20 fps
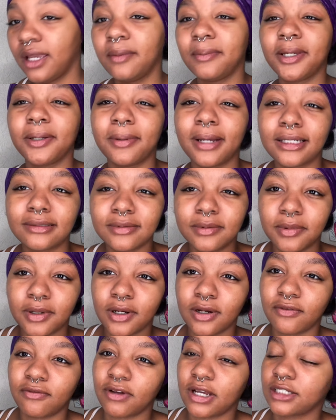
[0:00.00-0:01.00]
People ask me
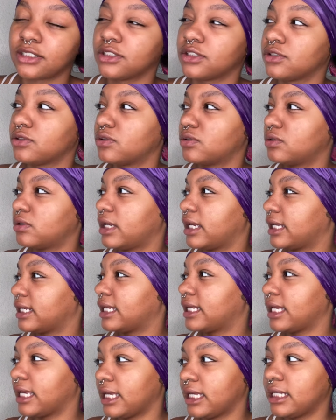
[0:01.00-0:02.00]
about fashion school and
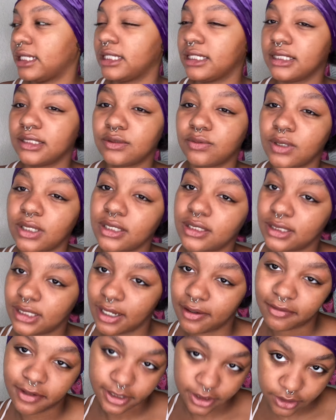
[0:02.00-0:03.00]
Kent is one of the
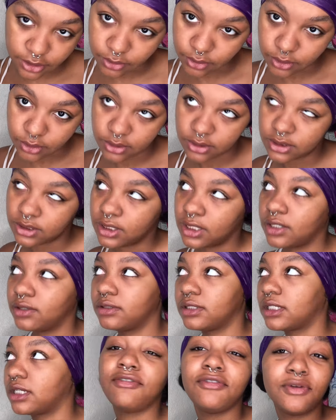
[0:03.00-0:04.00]
top fashion schools, you
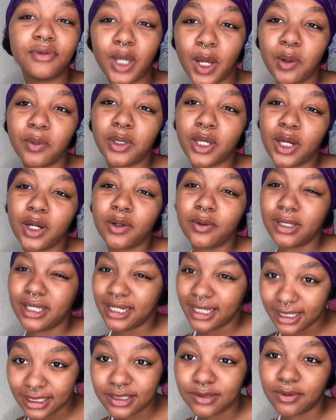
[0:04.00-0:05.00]
know, if you don't know, it
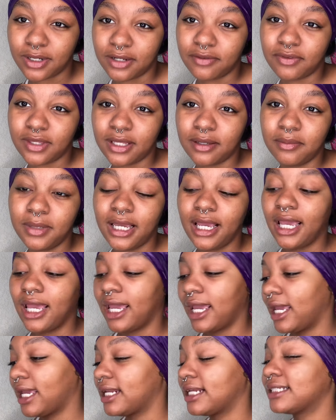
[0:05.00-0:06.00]
is one of them.
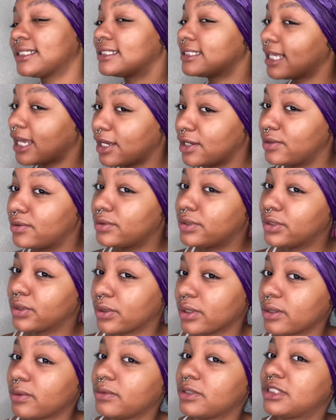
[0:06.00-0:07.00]
And it's not in New
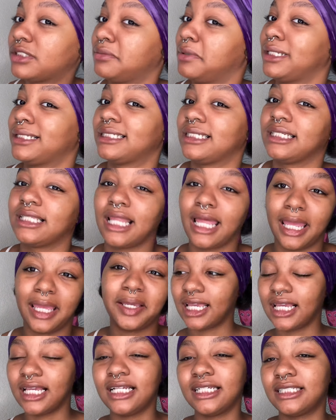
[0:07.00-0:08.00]
York, which makes it like
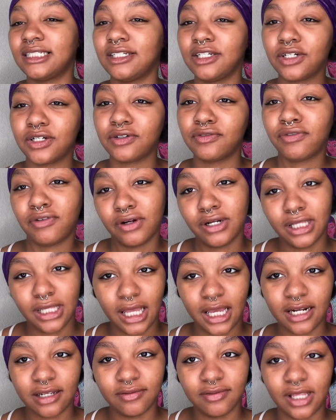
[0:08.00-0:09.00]
easier for a
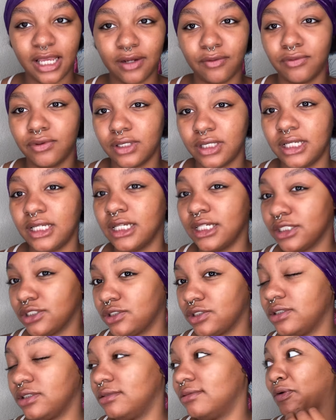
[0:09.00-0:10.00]
lot of like really
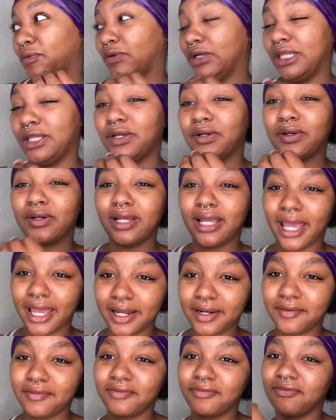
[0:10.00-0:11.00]
really
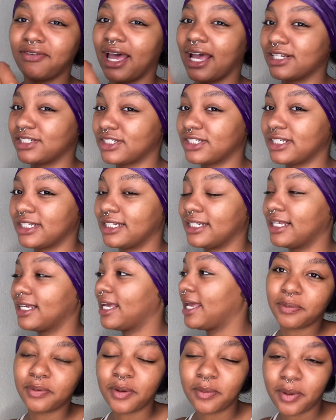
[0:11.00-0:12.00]
creative fashion
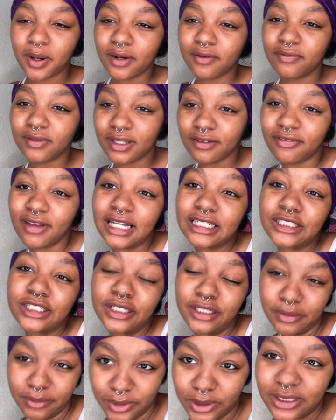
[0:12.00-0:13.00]
people part of the fashion
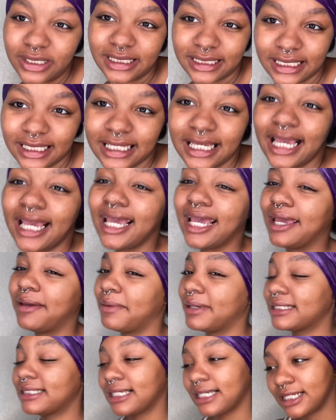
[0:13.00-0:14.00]
community it
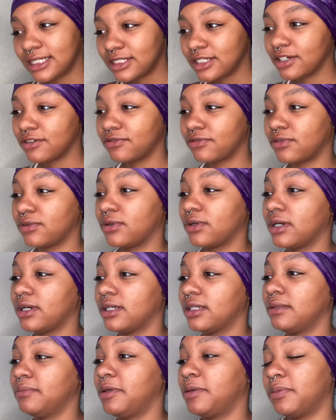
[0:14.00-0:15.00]
makes it easier for
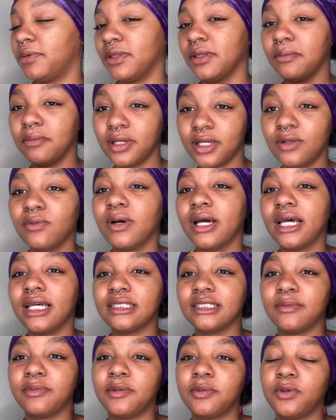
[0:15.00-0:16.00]
people in the midwest
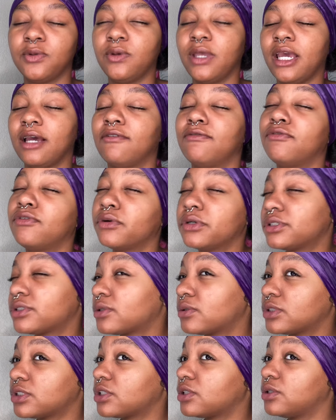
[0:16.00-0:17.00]
and people who can't afford
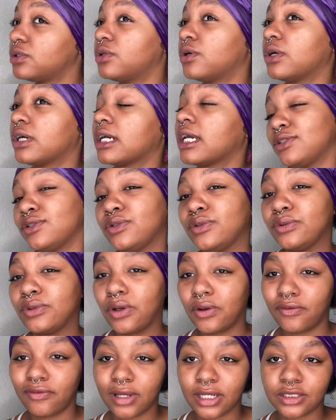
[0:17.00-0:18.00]
schools in new york to go
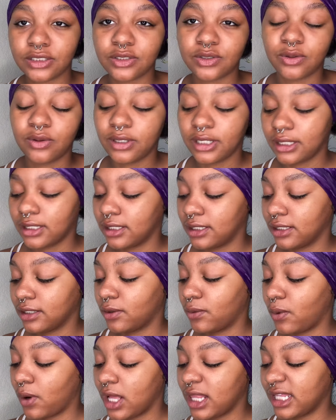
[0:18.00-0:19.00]
to fashion school and get a
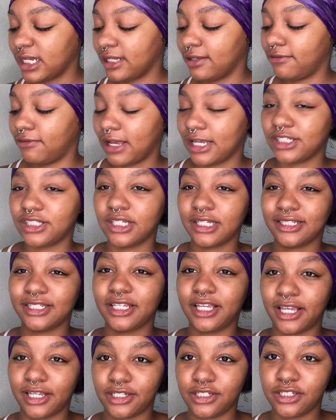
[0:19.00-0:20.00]
quality fashion
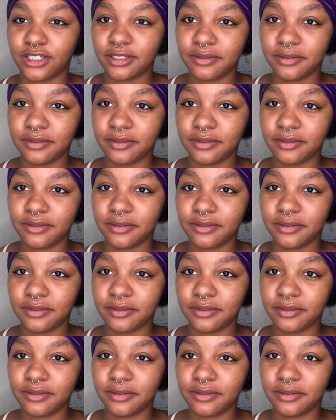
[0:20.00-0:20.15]
education